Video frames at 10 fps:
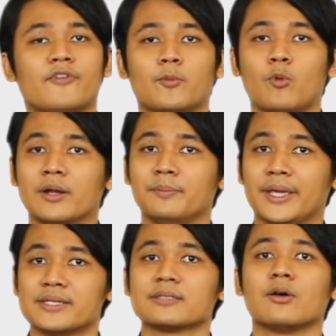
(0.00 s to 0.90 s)
verb 1
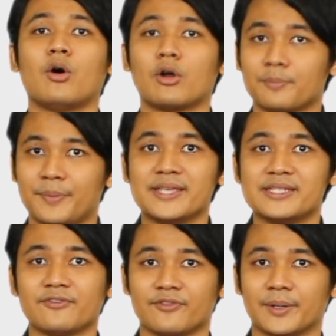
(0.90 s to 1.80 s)
base or
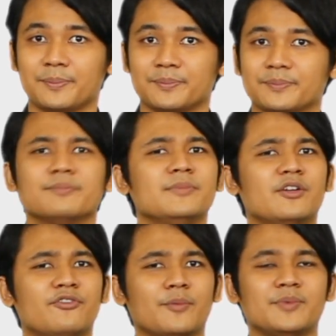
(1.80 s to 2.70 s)
basic verb,
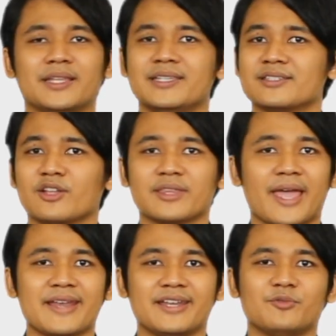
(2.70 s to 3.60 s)
the verb that is not
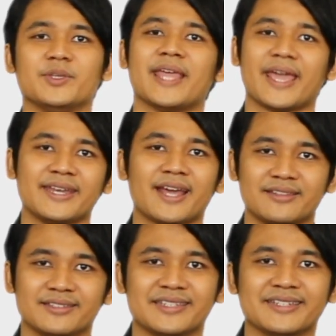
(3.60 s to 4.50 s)
added with any
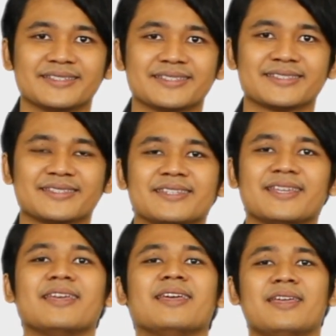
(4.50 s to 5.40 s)
other things,
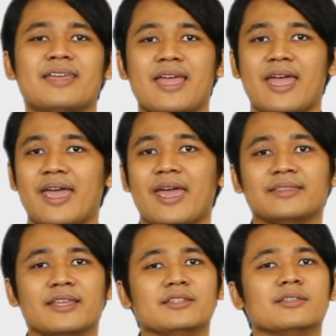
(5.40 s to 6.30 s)

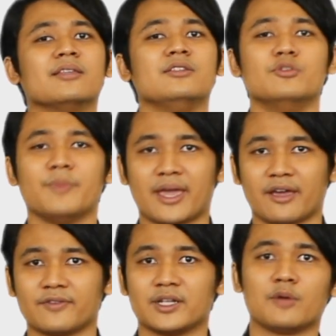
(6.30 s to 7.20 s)
and then you may
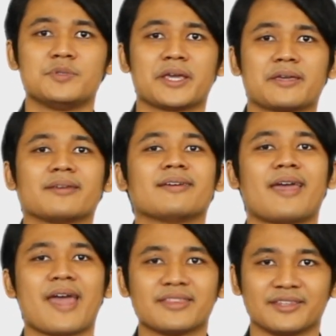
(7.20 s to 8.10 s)
have an object
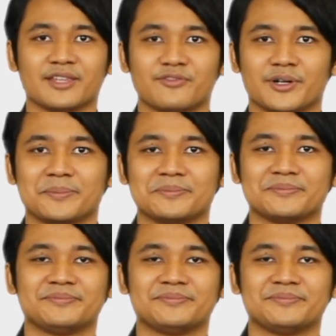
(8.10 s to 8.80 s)
and an adverb.